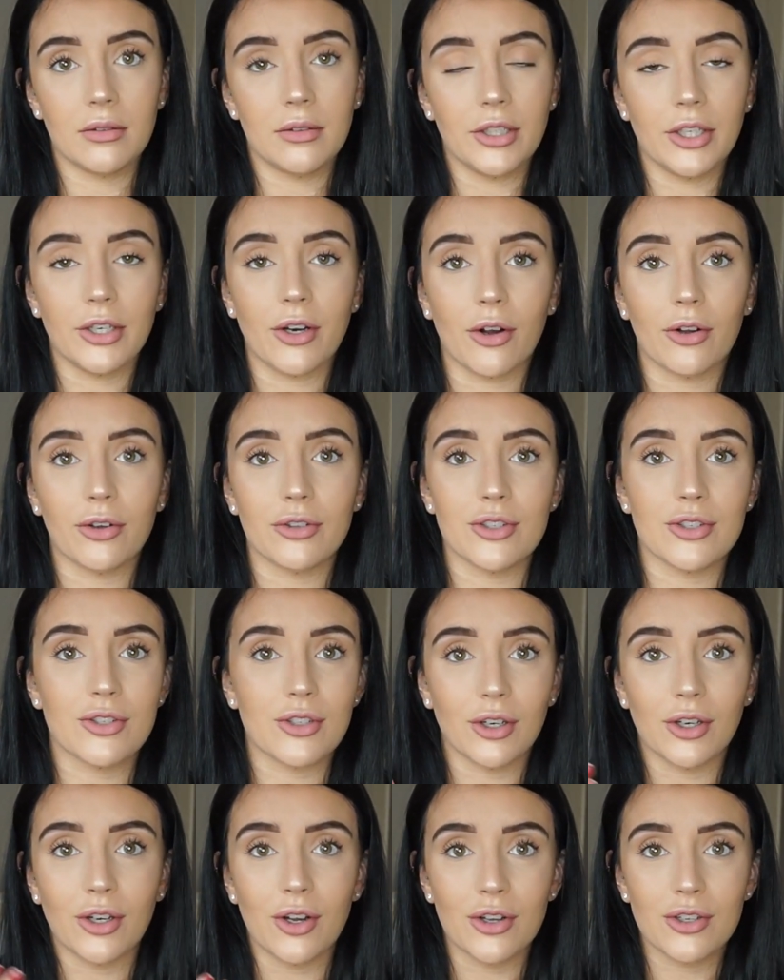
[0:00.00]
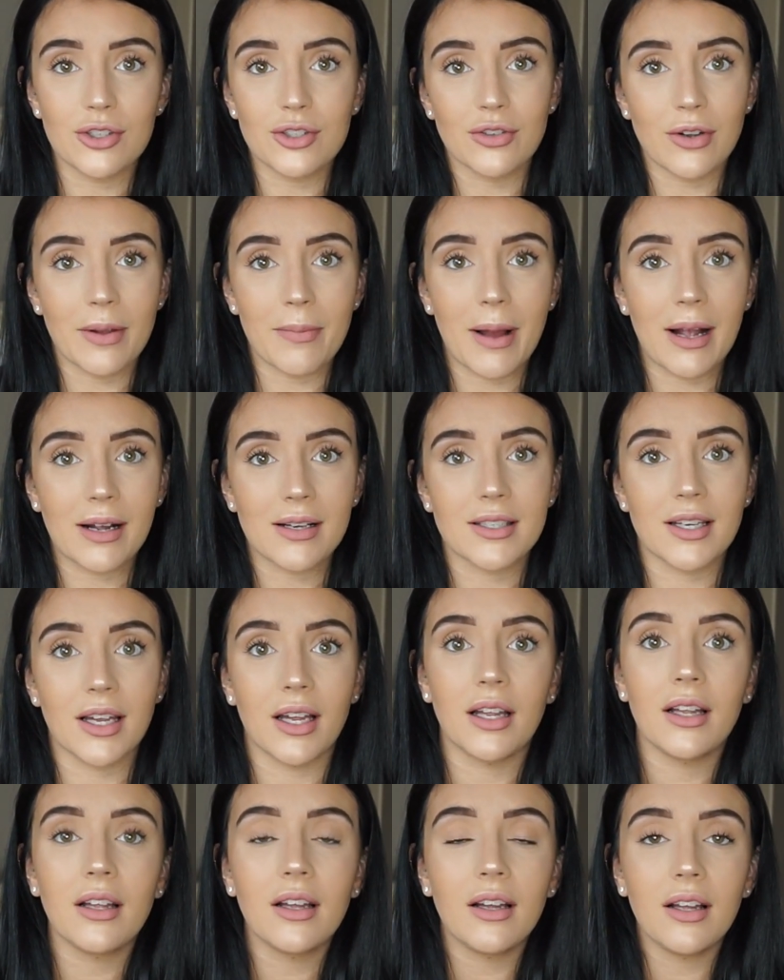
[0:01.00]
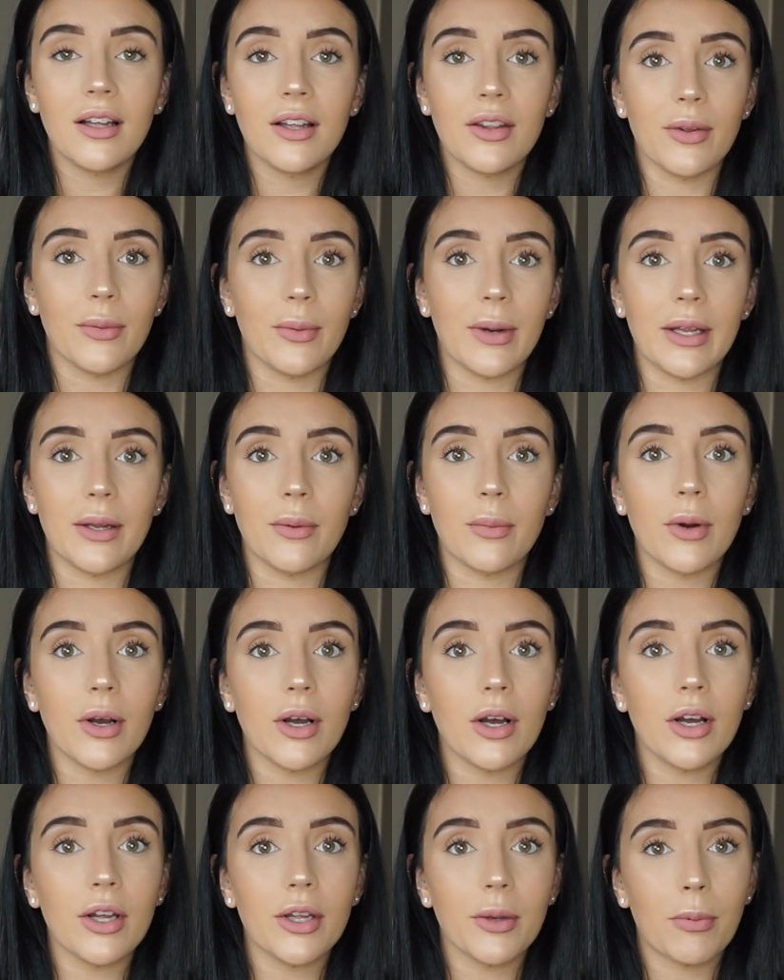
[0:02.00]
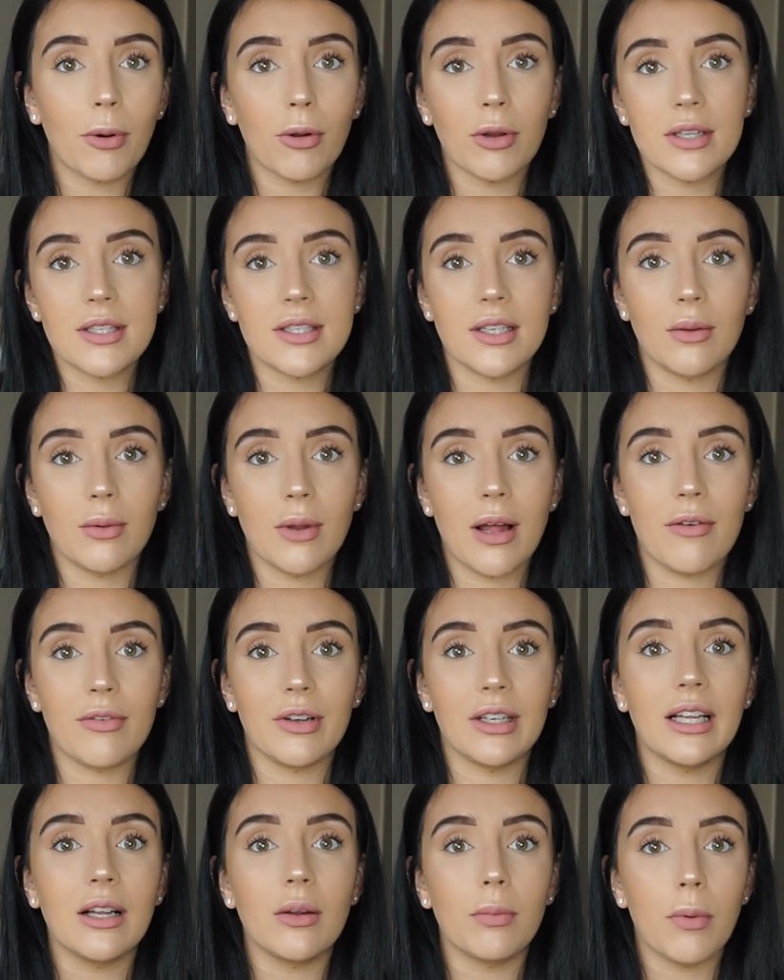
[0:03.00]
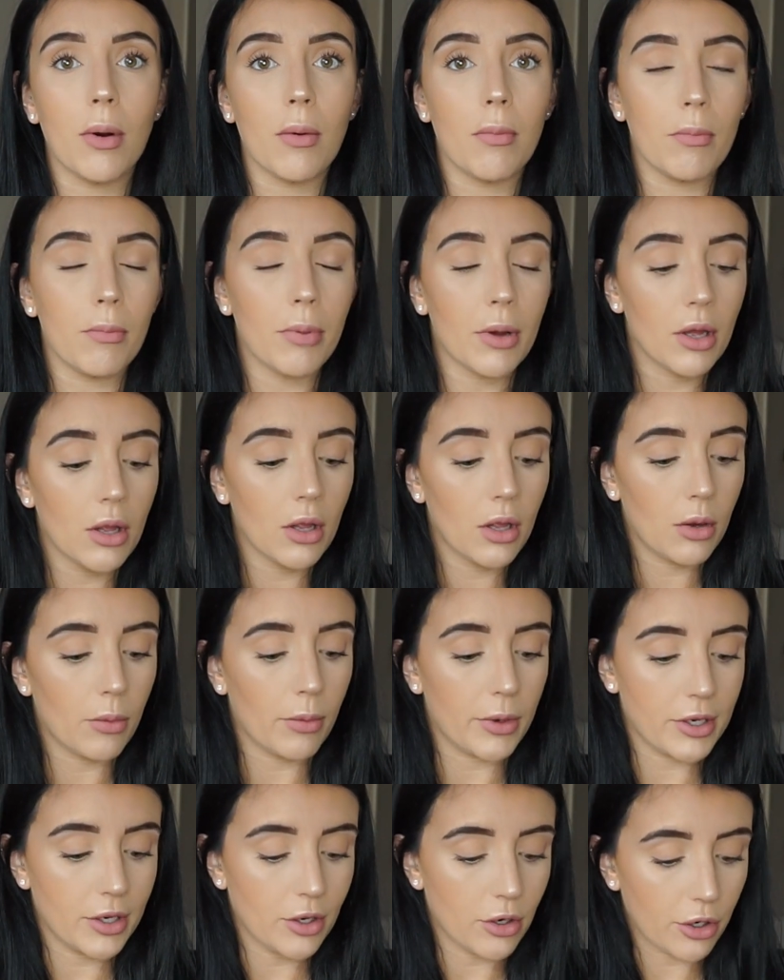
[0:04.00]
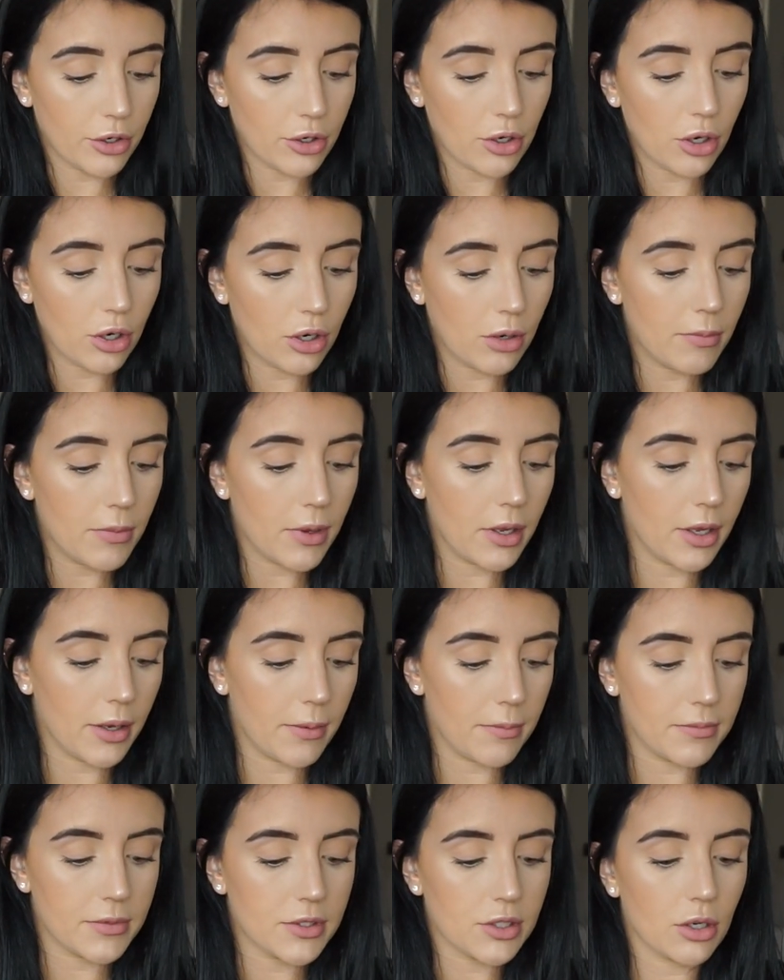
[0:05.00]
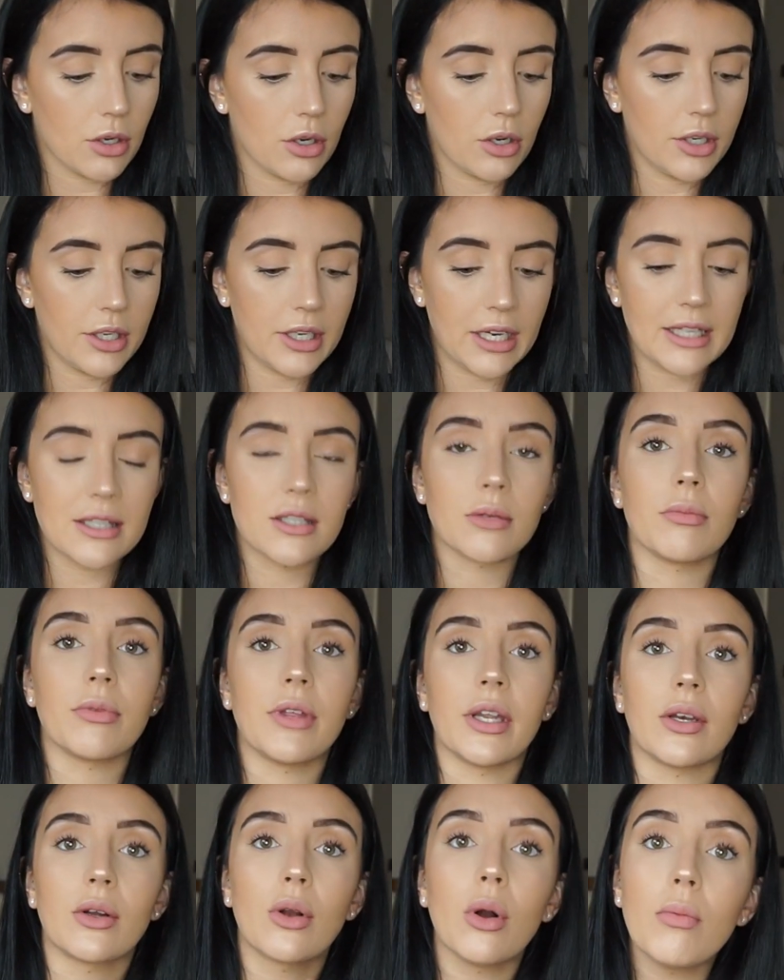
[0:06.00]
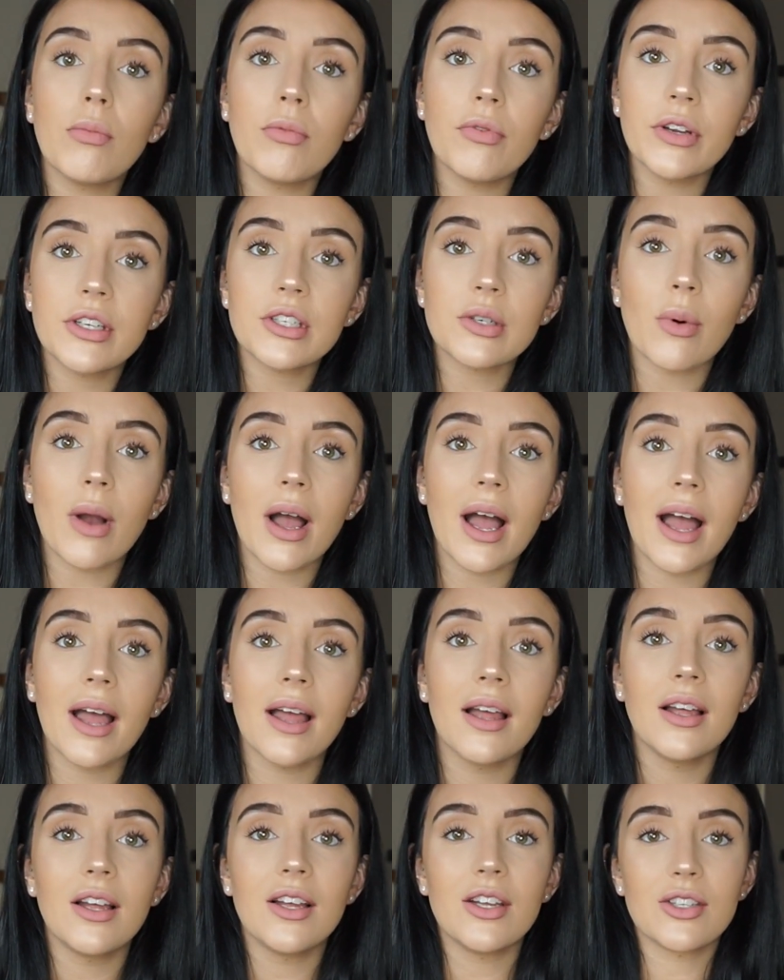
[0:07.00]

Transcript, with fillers: you're not just going to go straight back to the way you were. You probably still will have a little bump when you're going home, so you need something comfy to wear.